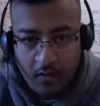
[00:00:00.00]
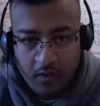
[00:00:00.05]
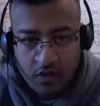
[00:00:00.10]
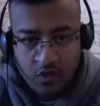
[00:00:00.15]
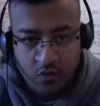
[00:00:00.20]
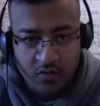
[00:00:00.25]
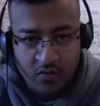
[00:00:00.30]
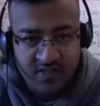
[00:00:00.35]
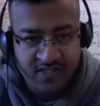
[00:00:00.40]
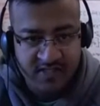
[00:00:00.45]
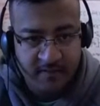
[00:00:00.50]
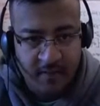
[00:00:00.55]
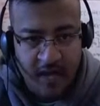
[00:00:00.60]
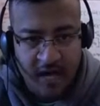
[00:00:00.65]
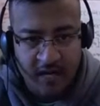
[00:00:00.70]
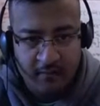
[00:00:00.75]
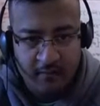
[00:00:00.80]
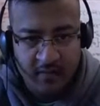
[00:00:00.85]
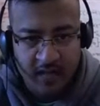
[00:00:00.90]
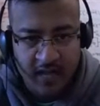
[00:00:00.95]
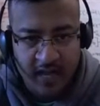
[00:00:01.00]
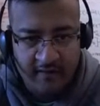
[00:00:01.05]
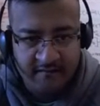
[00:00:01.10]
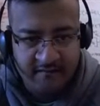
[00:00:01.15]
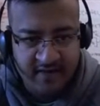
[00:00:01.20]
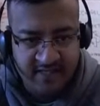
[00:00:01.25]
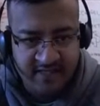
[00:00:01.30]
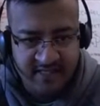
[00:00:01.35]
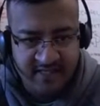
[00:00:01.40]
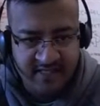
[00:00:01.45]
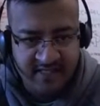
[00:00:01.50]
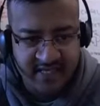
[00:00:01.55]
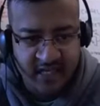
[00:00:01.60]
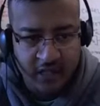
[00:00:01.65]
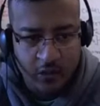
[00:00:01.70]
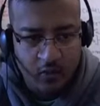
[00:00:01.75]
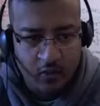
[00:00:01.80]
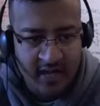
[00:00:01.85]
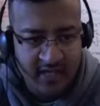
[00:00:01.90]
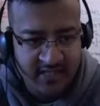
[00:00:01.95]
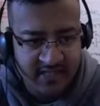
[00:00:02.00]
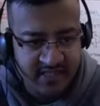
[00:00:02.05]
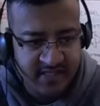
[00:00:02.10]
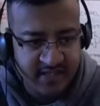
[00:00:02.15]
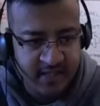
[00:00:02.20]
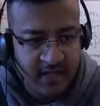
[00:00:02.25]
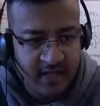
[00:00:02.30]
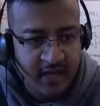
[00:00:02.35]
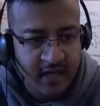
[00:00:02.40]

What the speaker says: Towards the bottom left is the silhouettes.